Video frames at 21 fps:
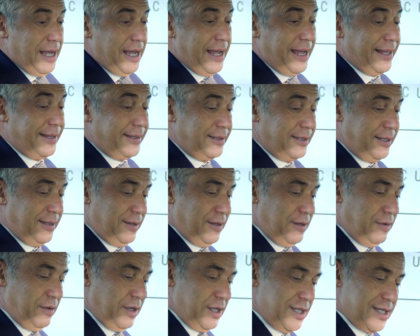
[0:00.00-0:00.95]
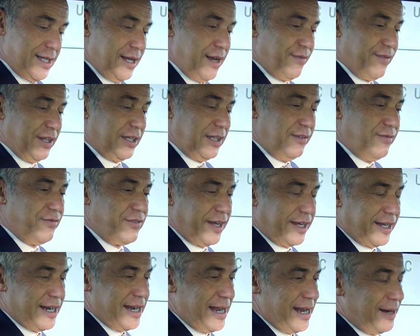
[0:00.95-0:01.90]
And it's clear that in the
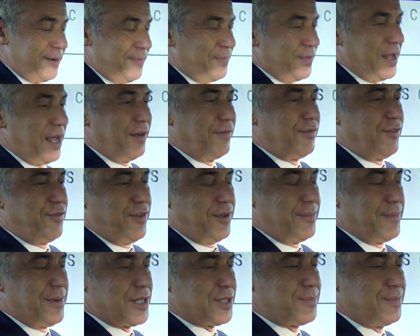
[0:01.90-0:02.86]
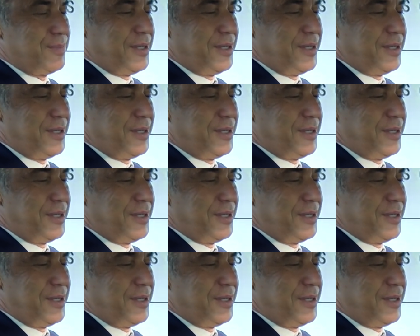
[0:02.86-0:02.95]
car, everything must